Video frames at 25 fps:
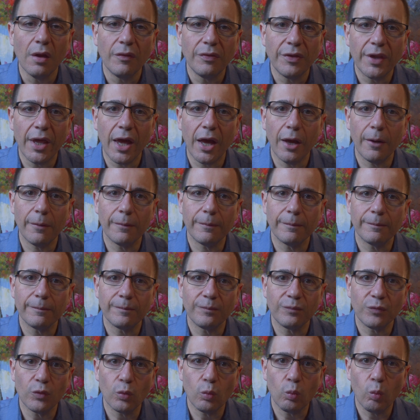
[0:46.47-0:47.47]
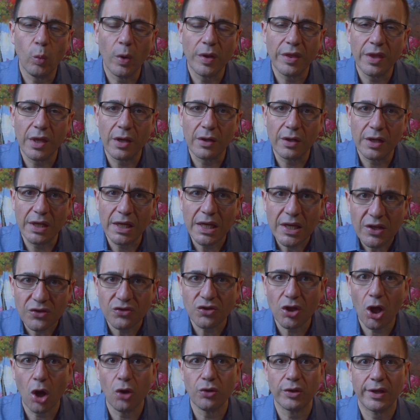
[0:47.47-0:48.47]
Now, when there
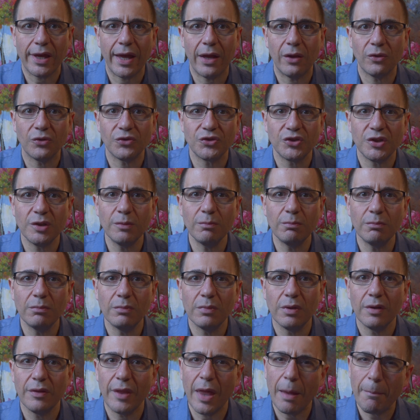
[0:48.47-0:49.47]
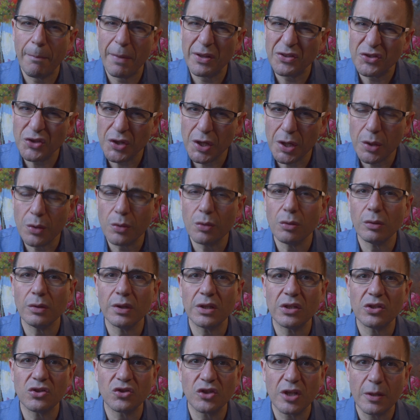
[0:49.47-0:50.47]
is no calcium, that material
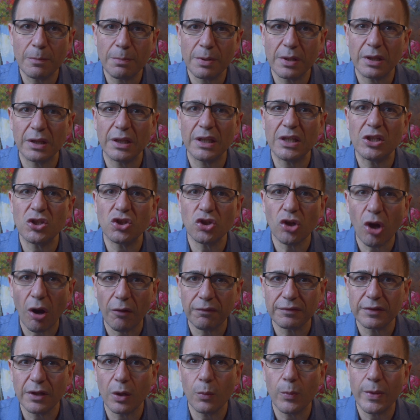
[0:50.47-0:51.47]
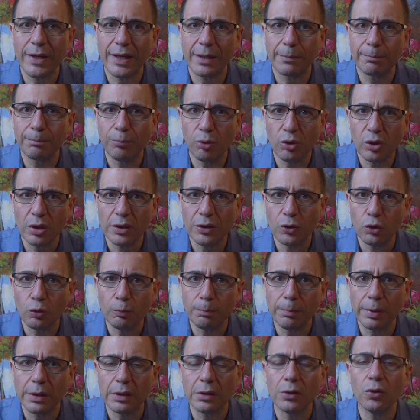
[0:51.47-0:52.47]
is typically soft, and we can put a little
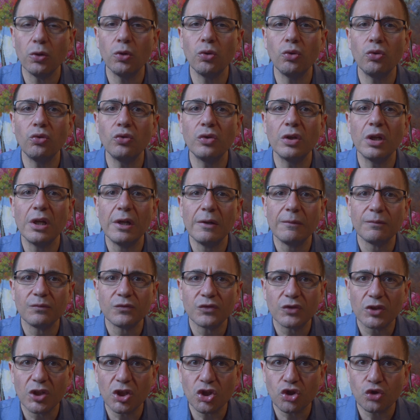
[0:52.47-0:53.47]
balloon to